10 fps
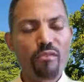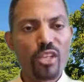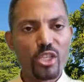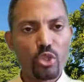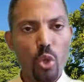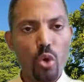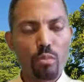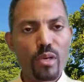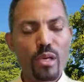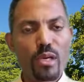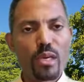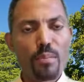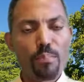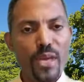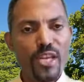the storm,
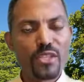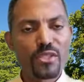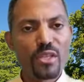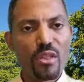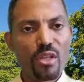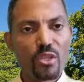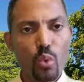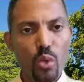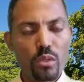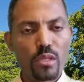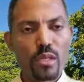peace in this world,